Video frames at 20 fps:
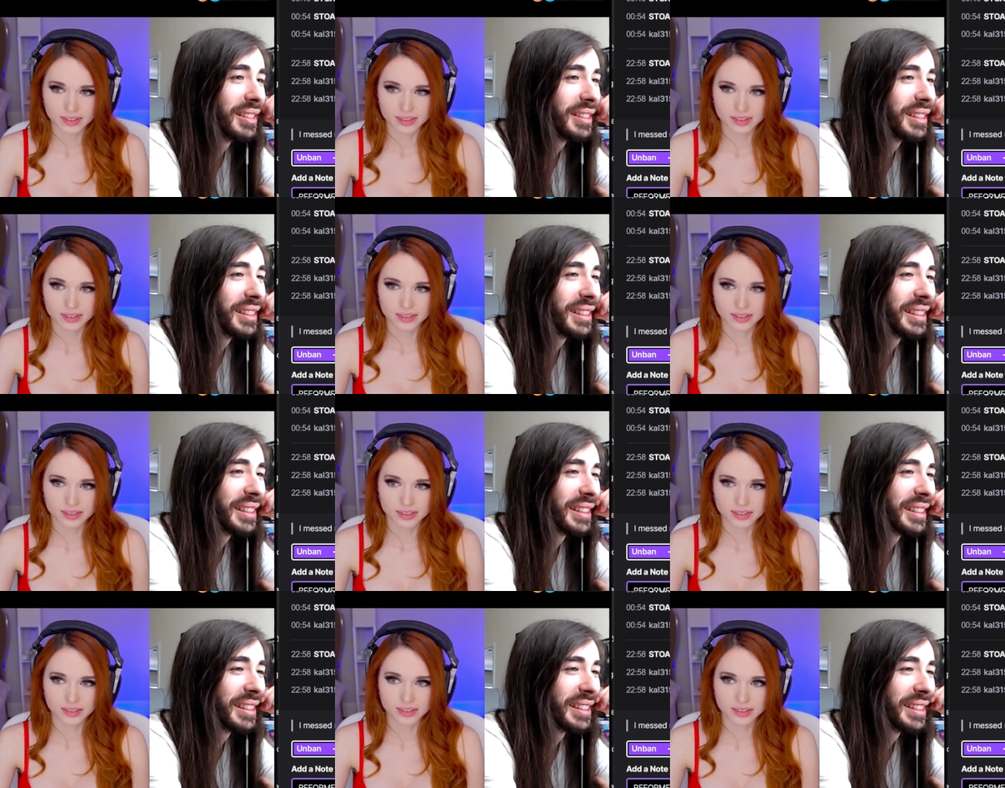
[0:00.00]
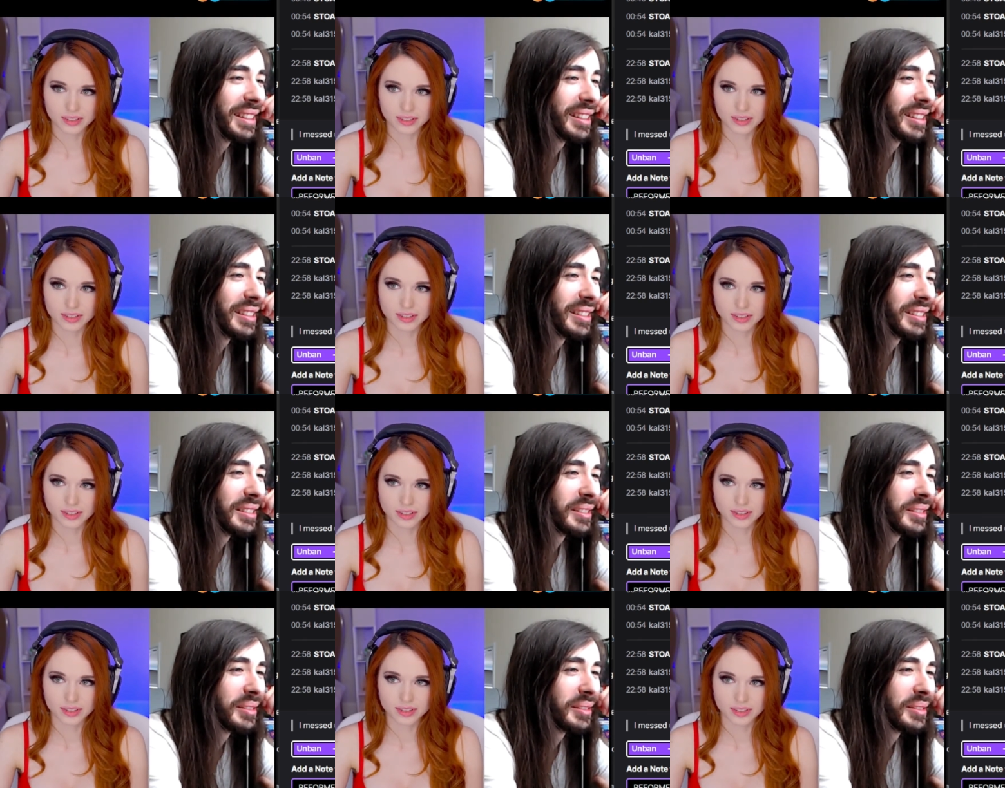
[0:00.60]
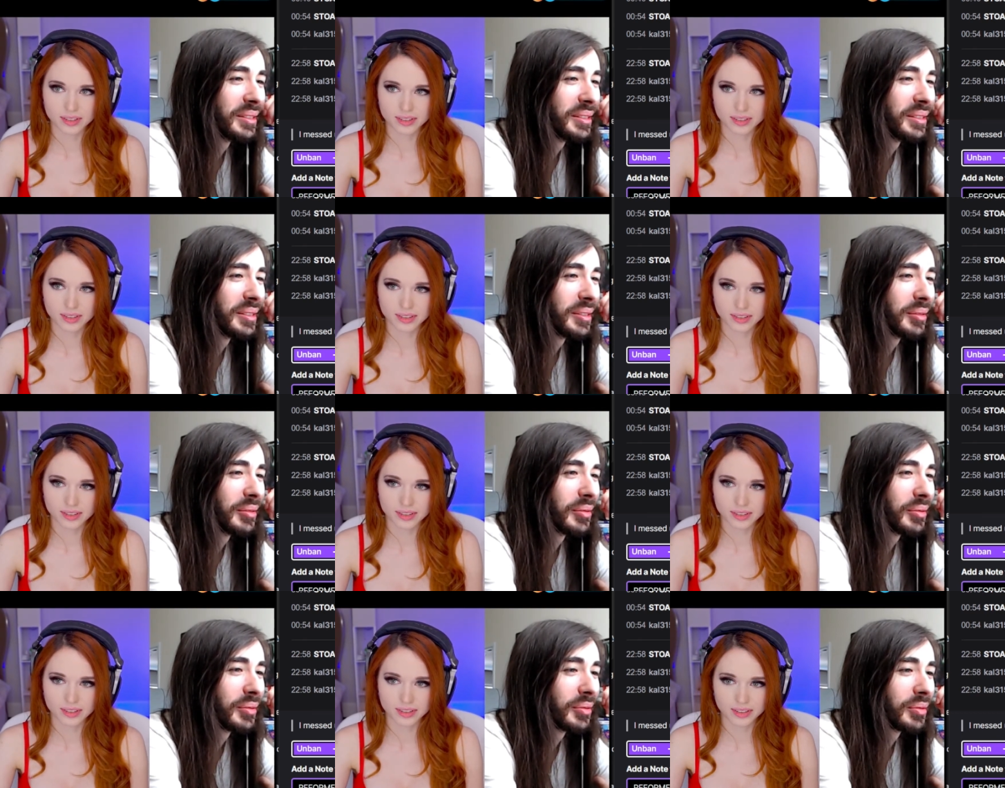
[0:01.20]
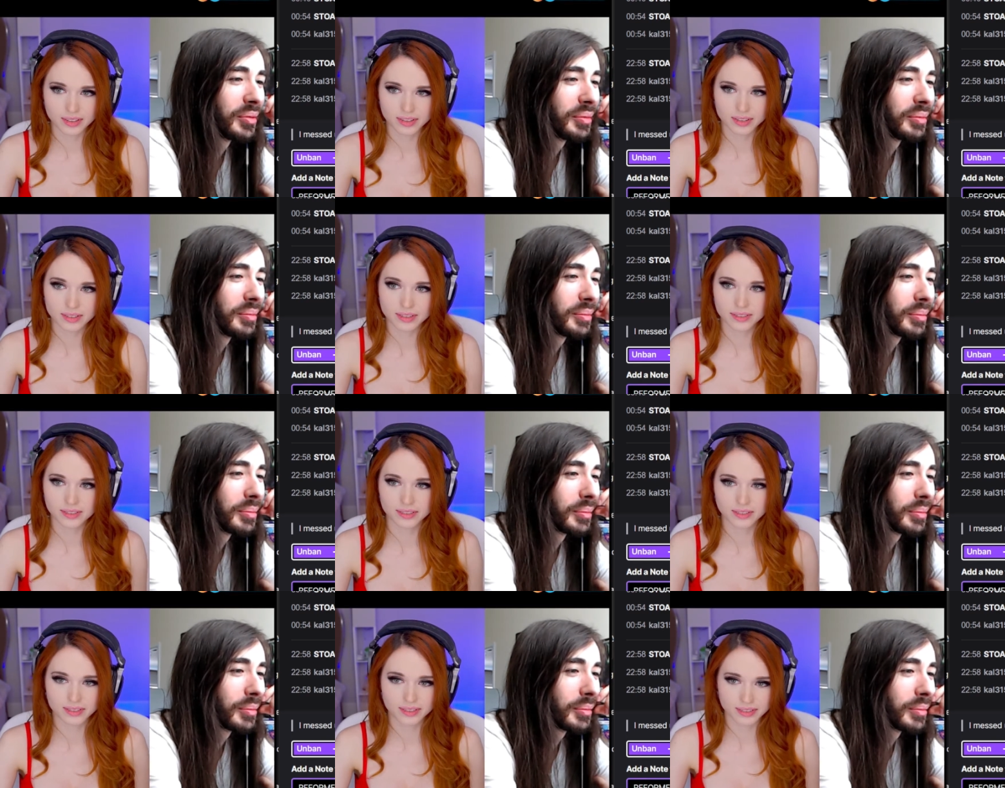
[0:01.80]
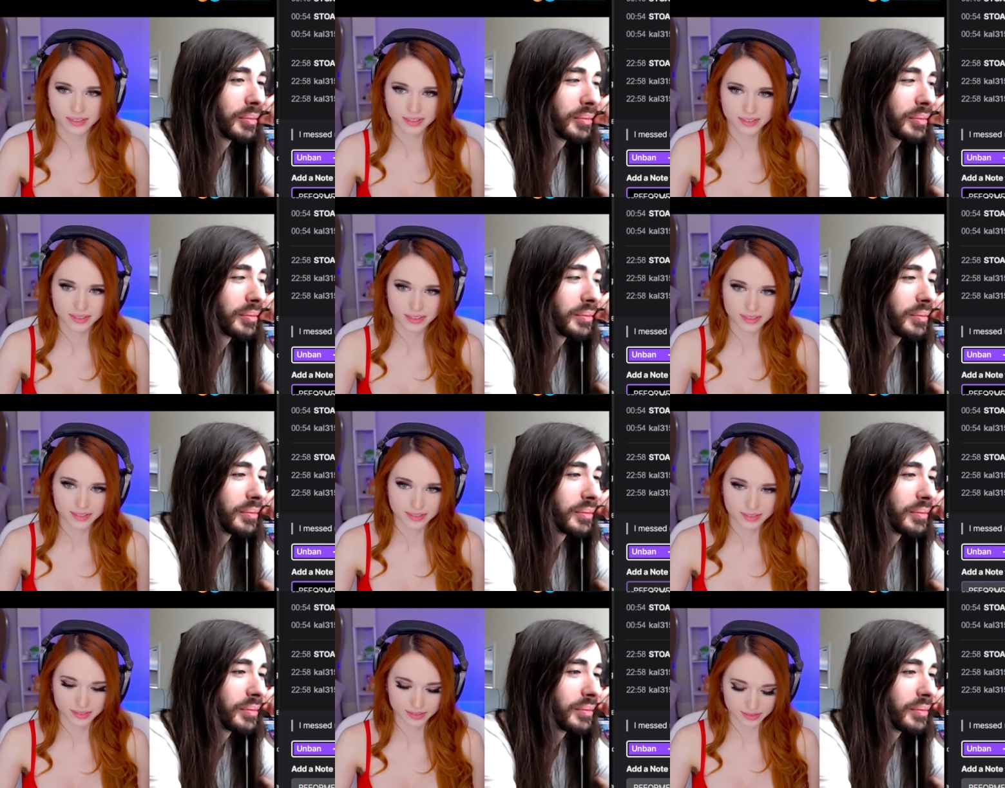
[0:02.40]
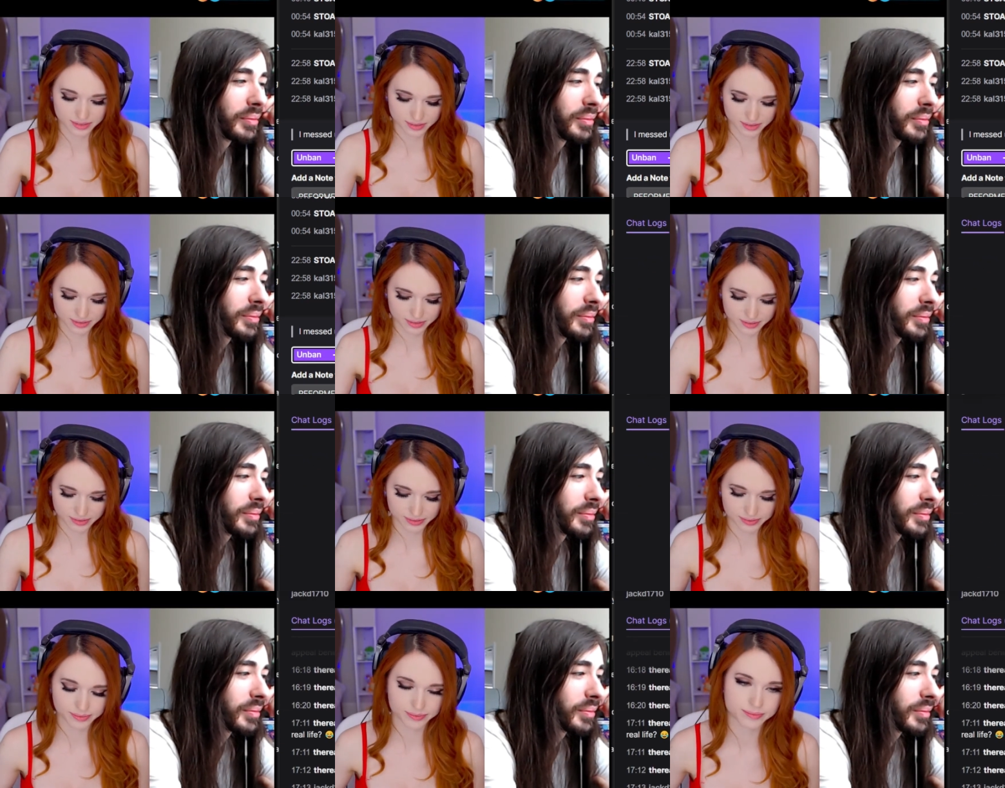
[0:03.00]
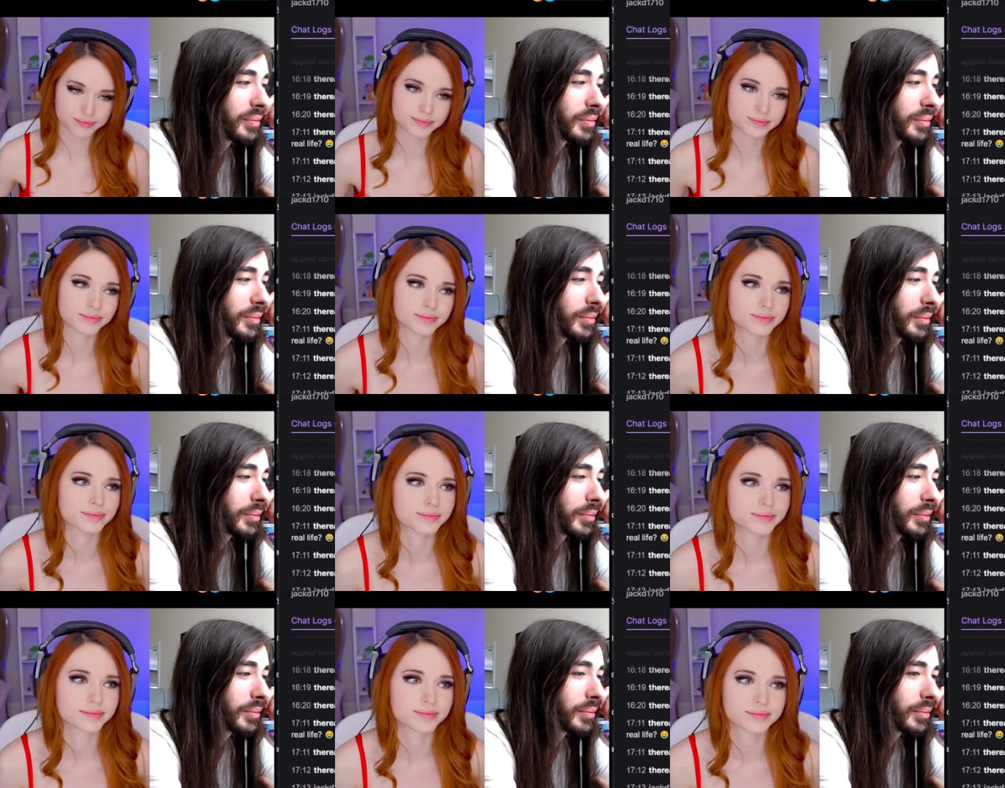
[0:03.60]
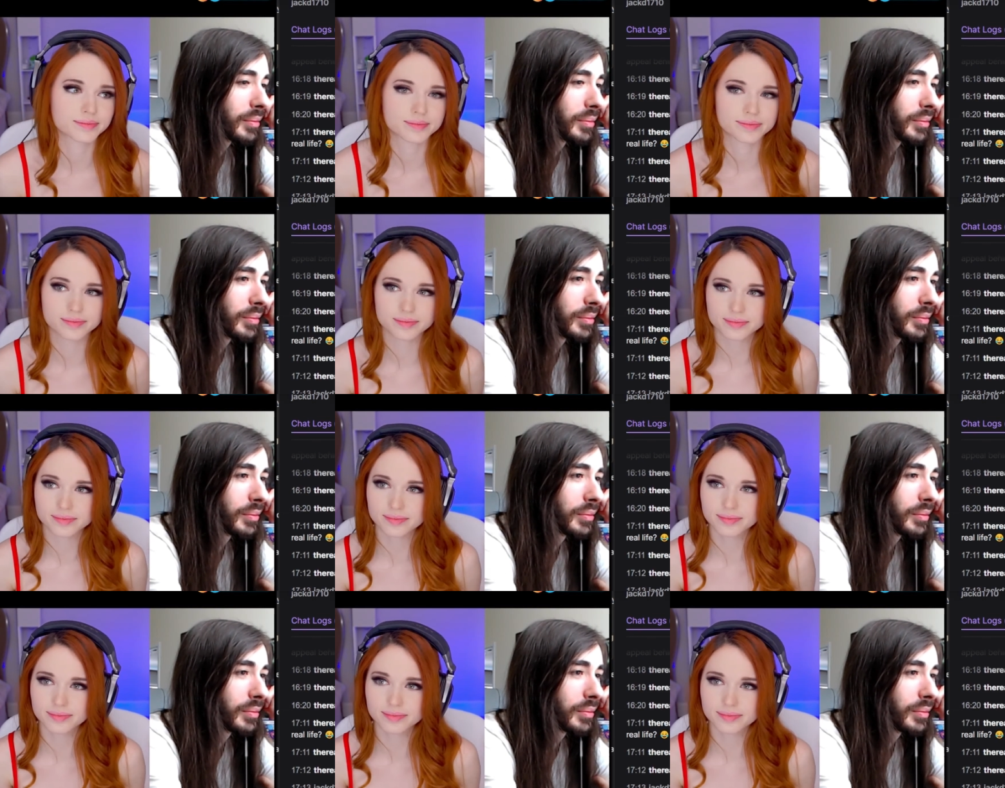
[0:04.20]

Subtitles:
(no one is talking)